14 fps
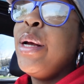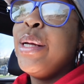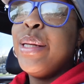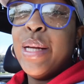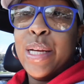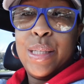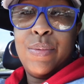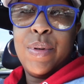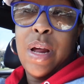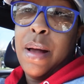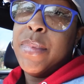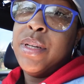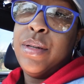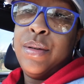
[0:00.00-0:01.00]
That's what
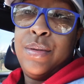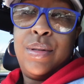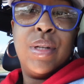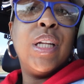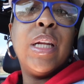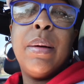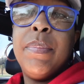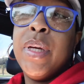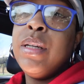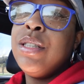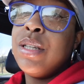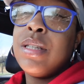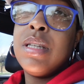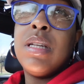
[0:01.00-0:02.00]
I'm going to do. So let me
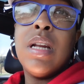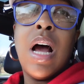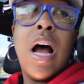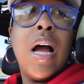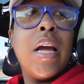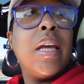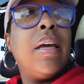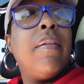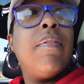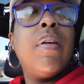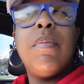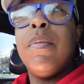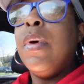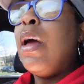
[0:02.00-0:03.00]
just not
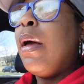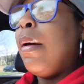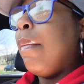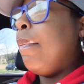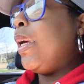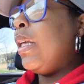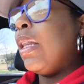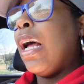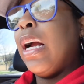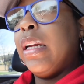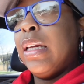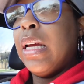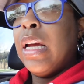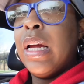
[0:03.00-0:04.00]
even be
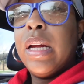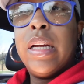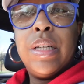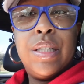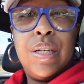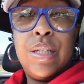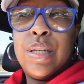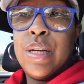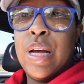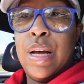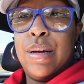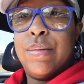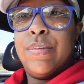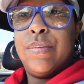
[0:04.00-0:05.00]
like that and just
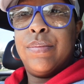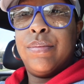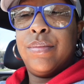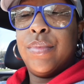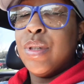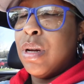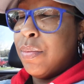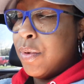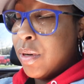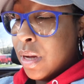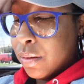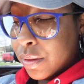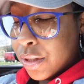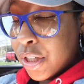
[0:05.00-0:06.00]
go. So I'm
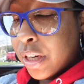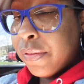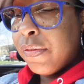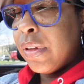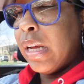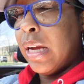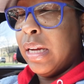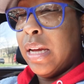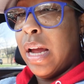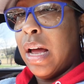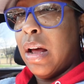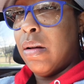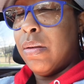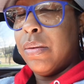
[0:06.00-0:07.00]
going to Chick-fil-A,
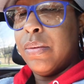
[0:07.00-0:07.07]
y'all.